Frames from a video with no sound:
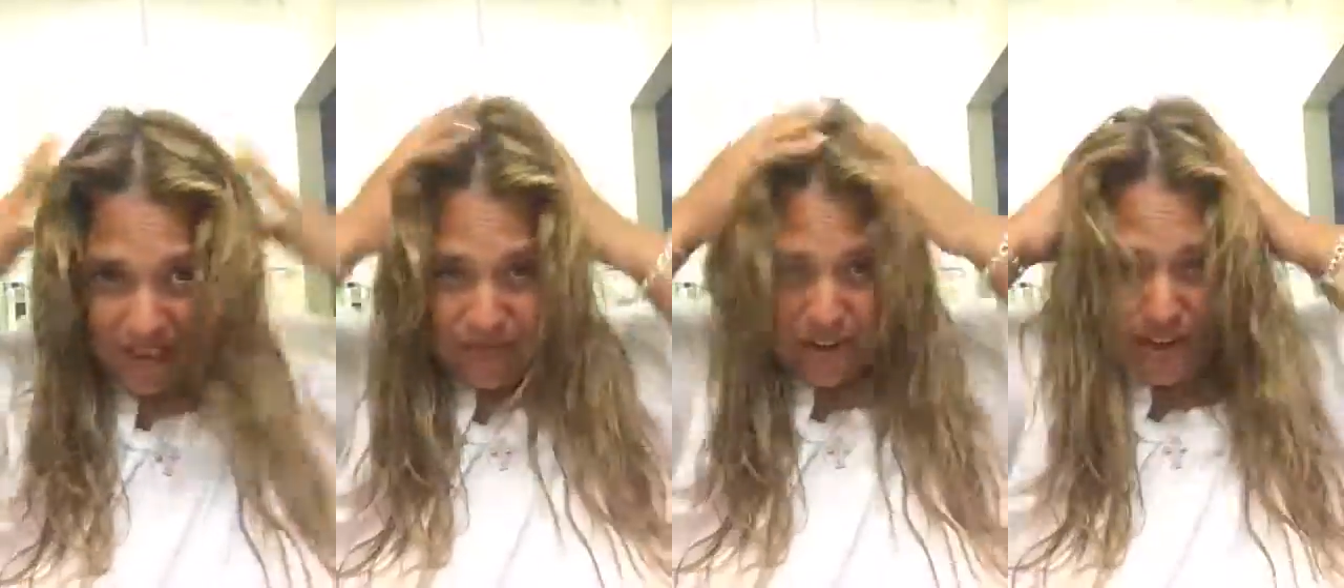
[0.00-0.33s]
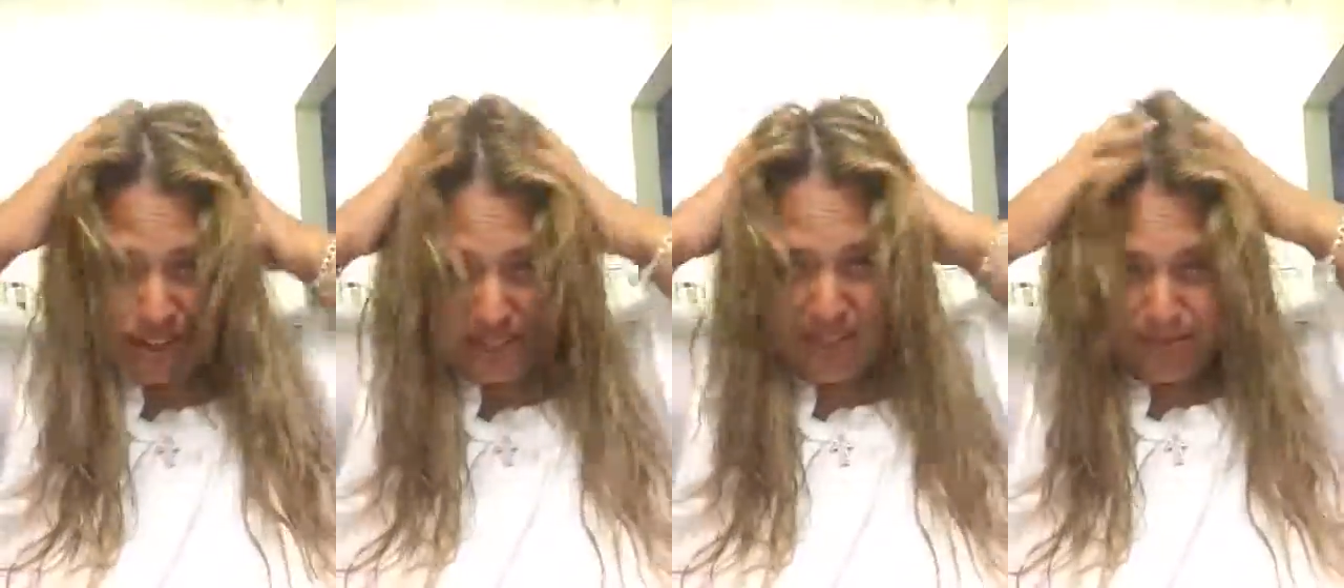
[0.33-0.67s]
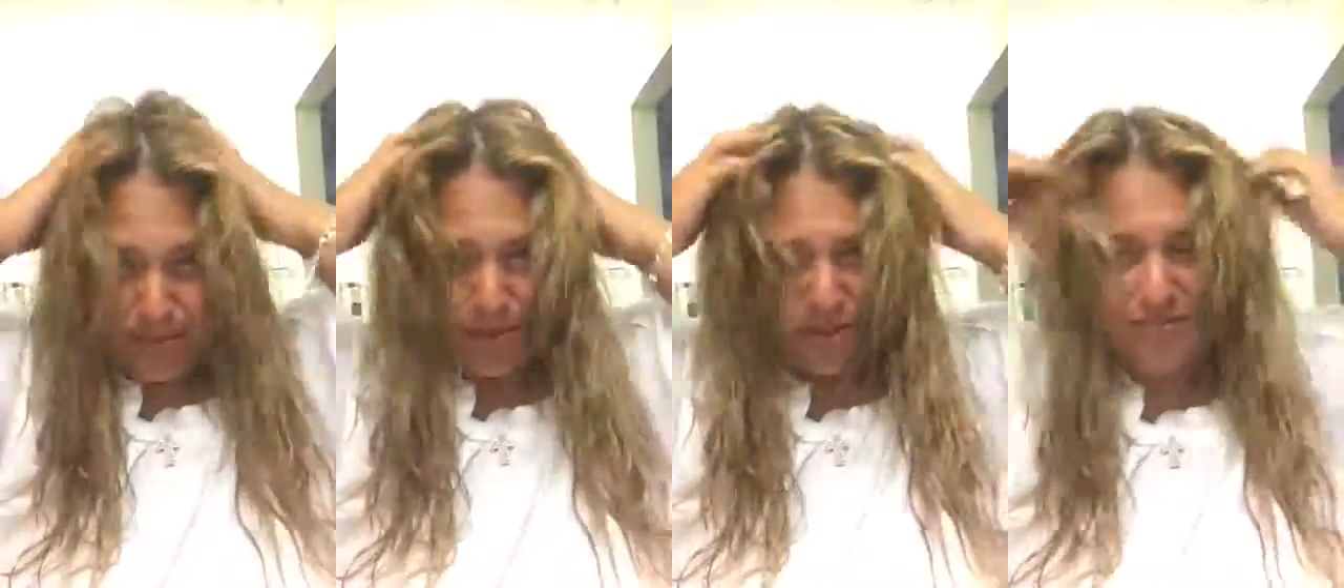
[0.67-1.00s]
very
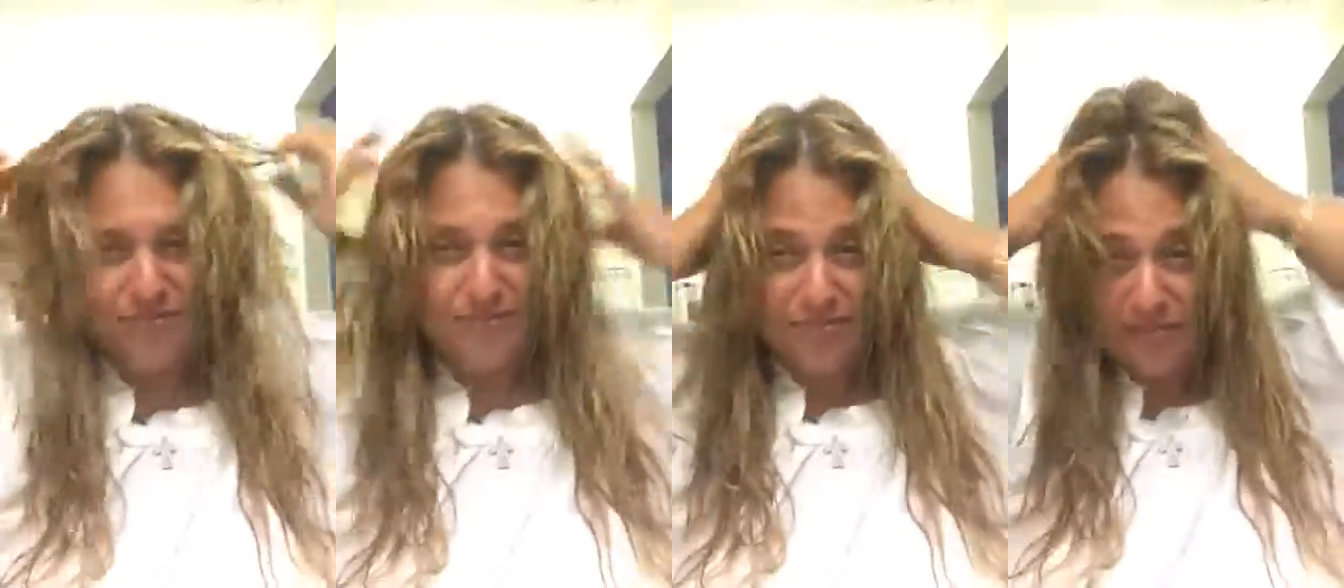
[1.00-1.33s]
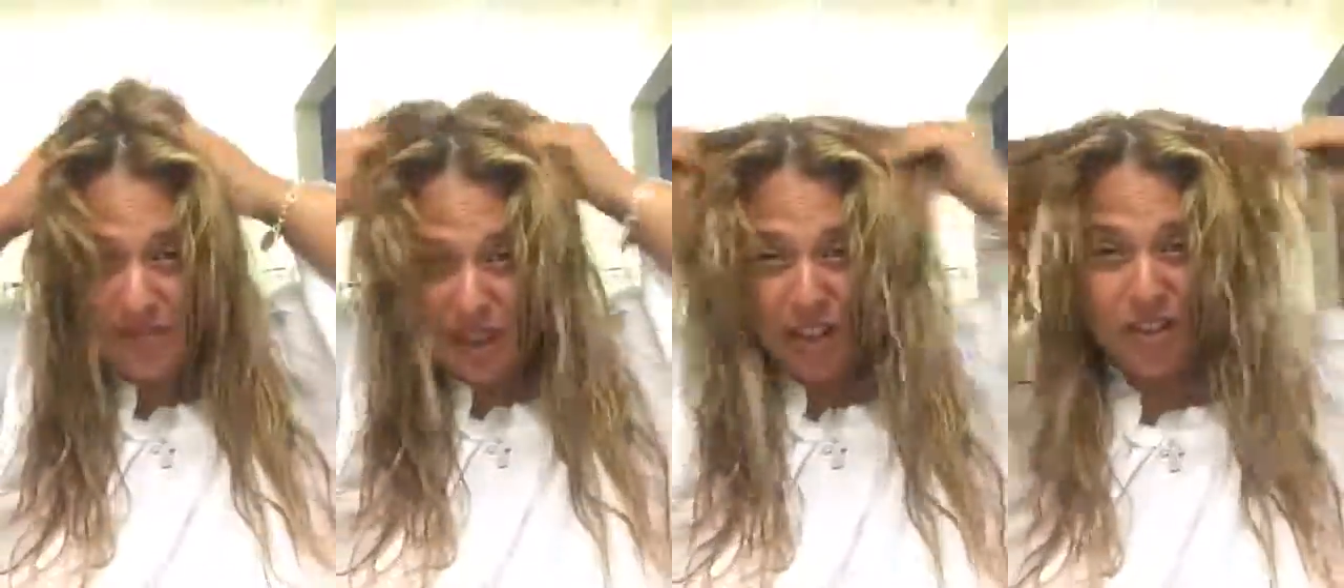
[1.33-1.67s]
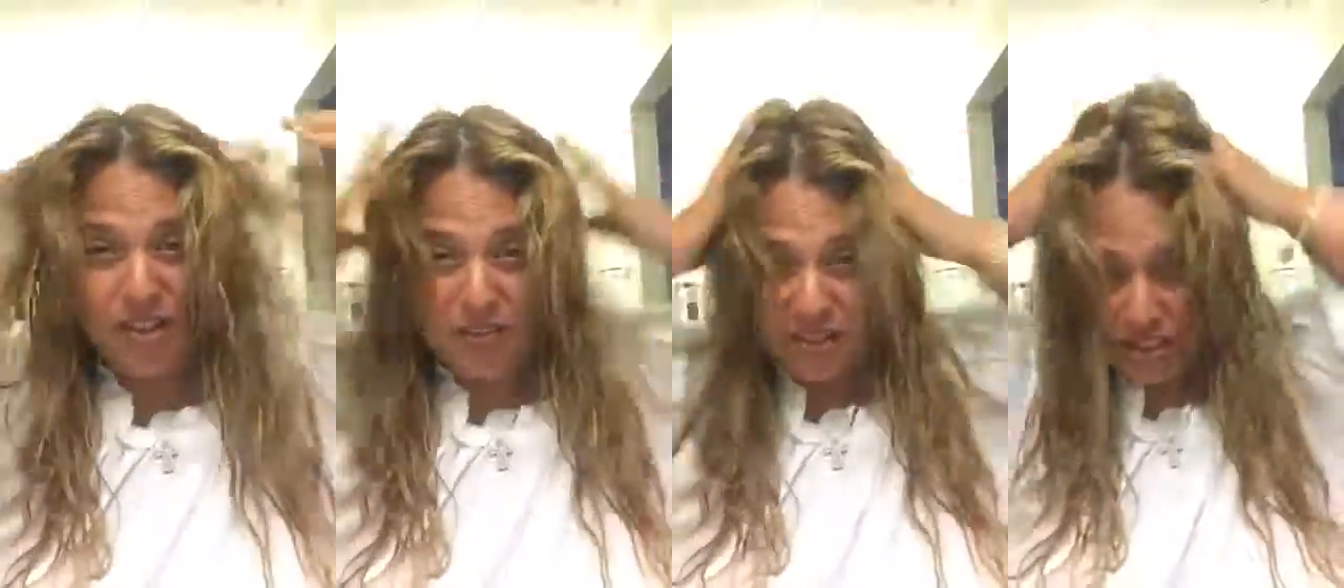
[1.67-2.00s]
simple, all
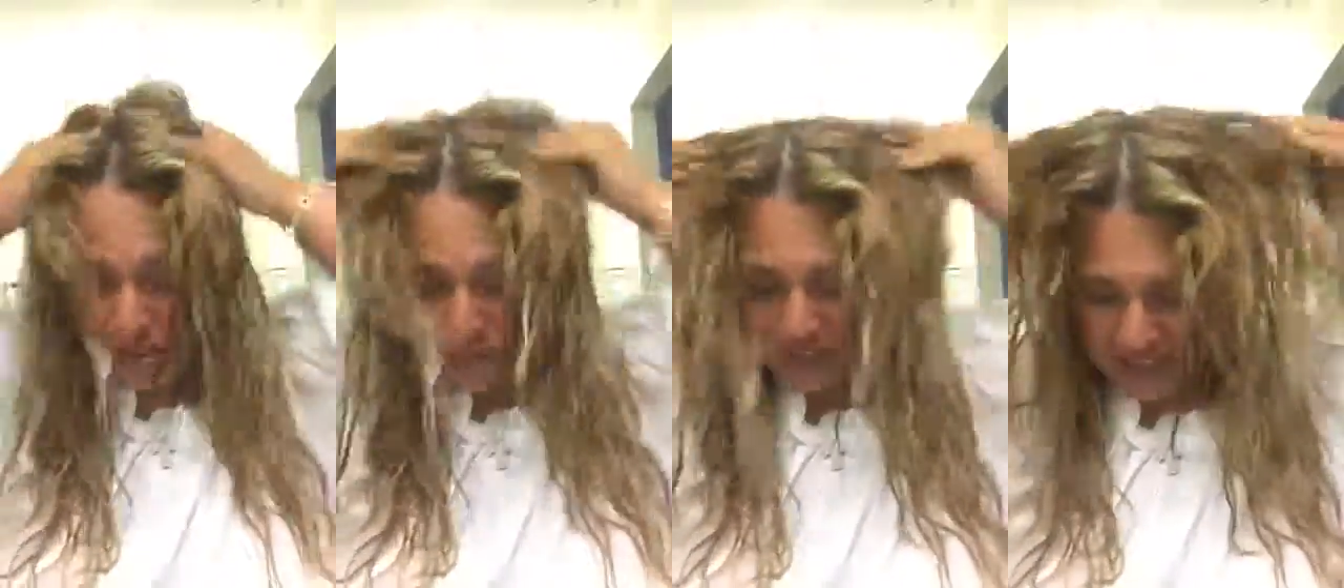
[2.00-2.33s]
over to where